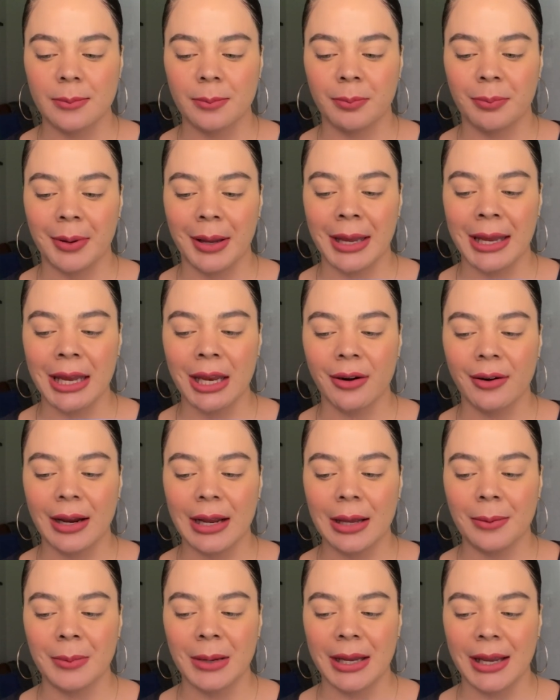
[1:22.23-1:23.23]
But here I
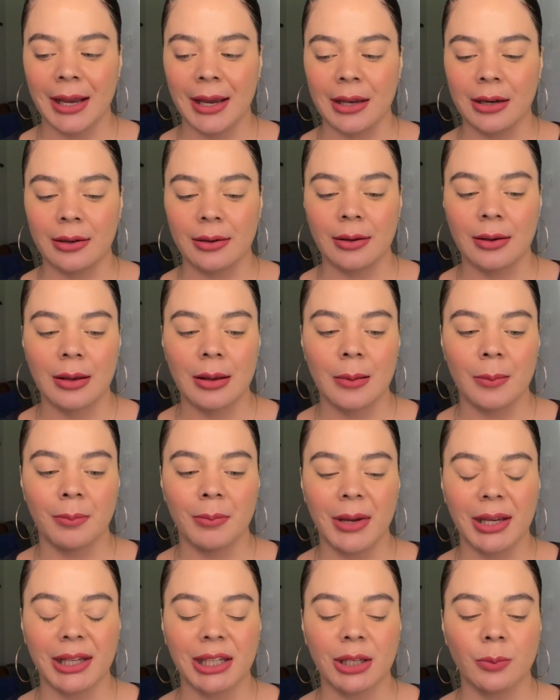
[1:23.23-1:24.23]
am again,
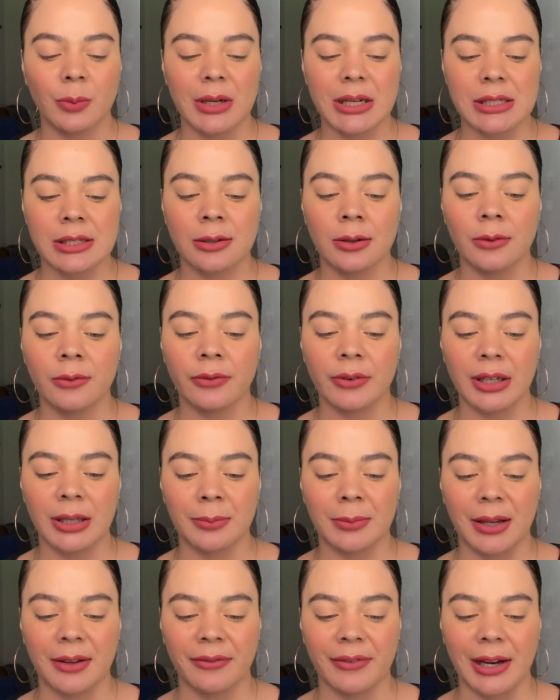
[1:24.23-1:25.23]
making what is hopefully
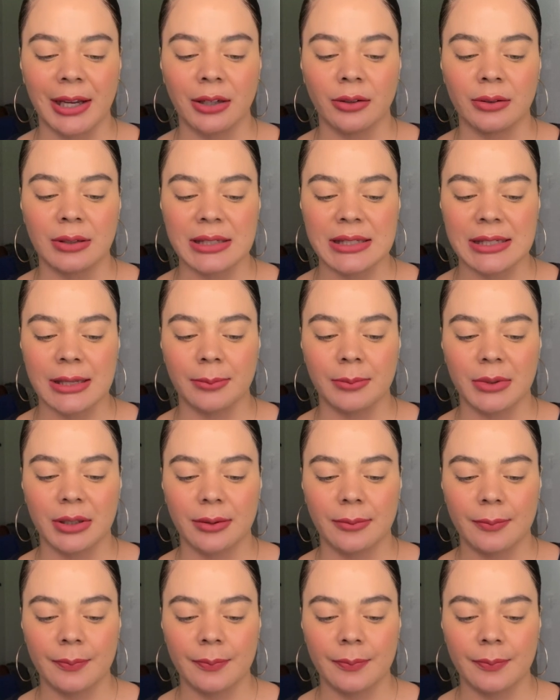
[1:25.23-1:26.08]
my final attempt.